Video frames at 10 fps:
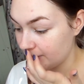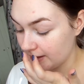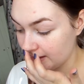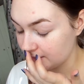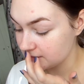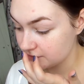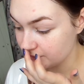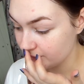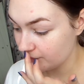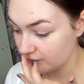okay,
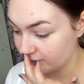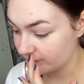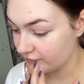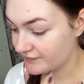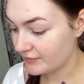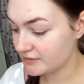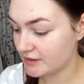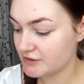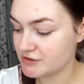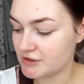so for
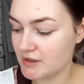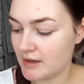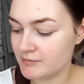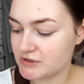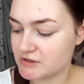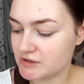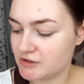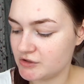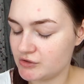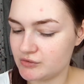foundation, I'm just going
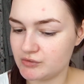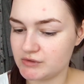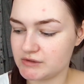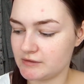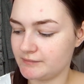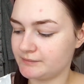to use